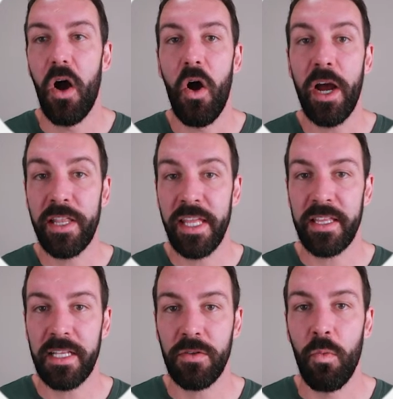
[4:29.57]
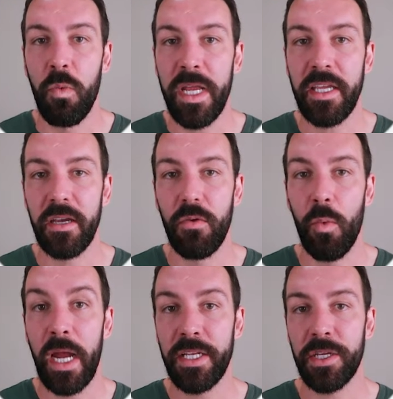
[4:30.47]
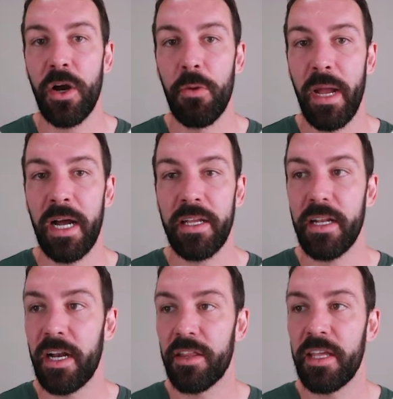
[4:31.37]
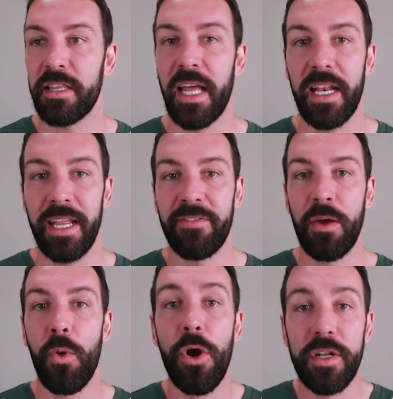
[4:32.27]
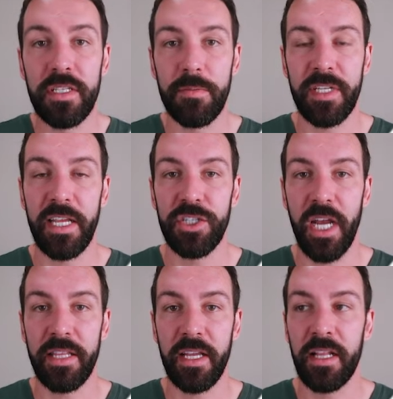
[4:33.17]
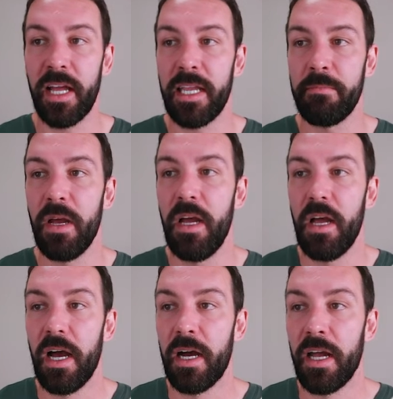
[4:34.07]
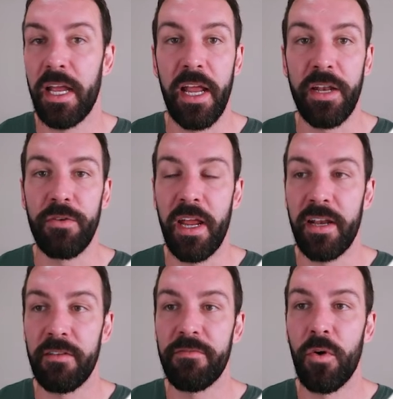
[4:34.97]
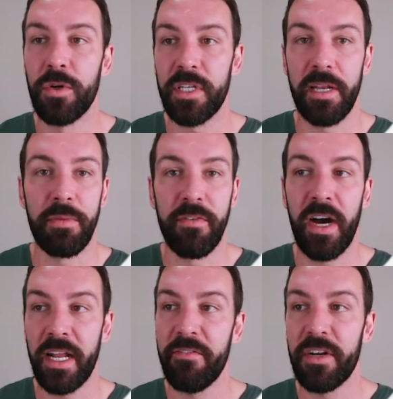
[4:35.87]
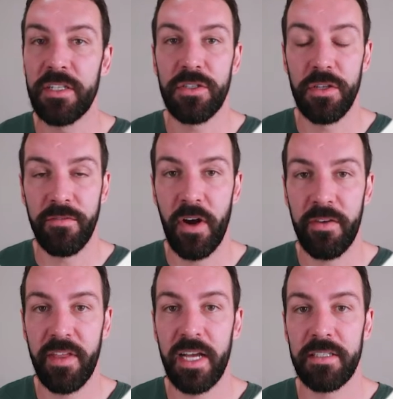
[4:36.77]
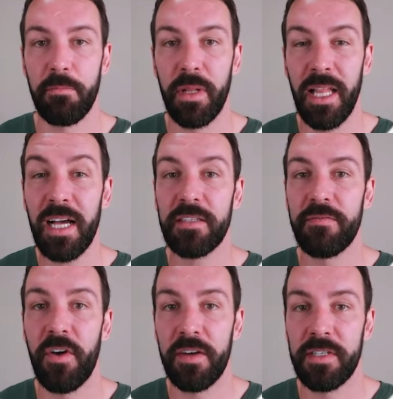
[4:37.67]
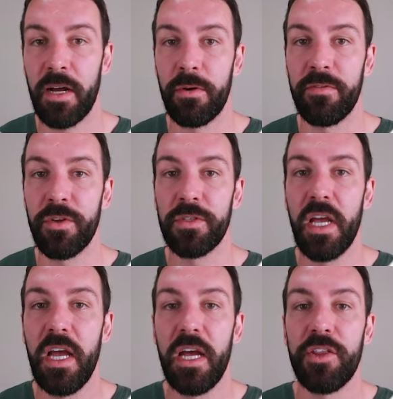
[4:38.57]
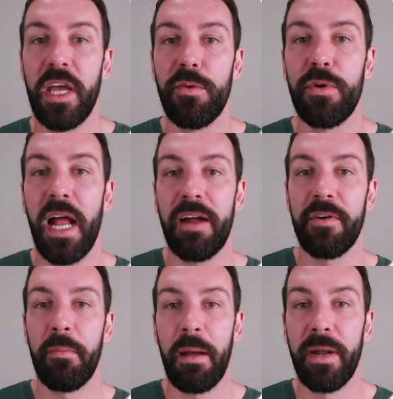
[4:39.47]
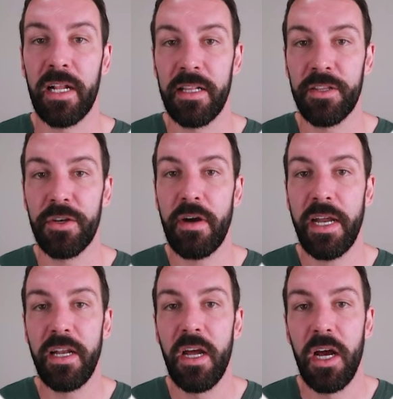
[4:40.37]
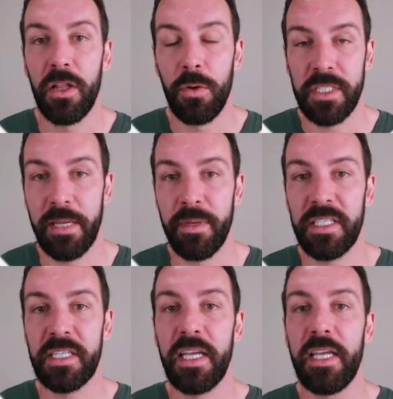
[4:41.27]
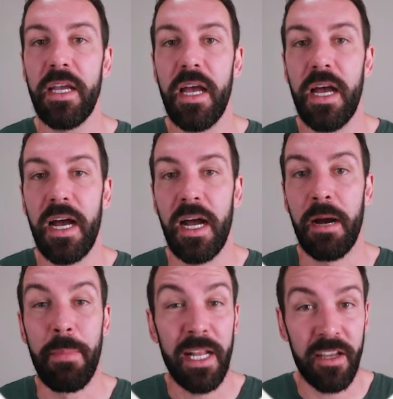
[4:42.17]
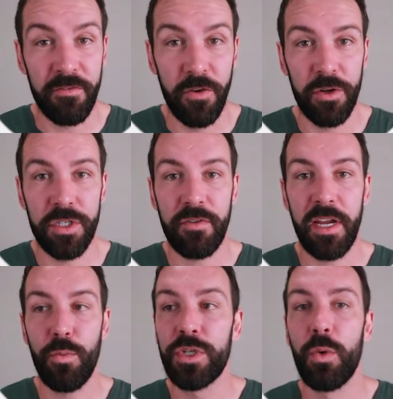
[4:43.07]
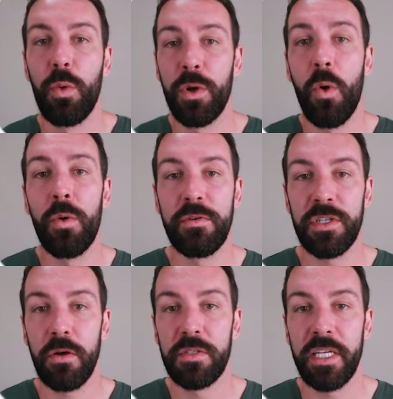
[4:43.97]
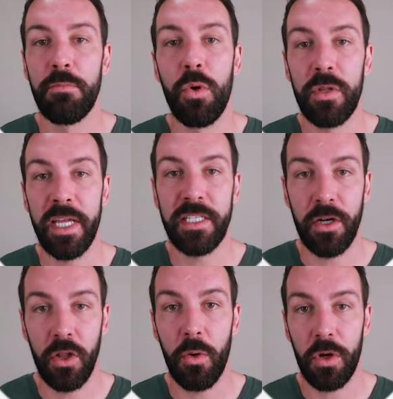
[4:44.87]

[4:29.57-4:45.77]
I think that's a weak way to go about it, and I think that if they were to substantiate the claim and enforce it and provide evidence to the 5,000 plus 5-star reviews, they would have a better click-through rate, a lower CPC, a better conversion rate, which would all result in more leads at a lower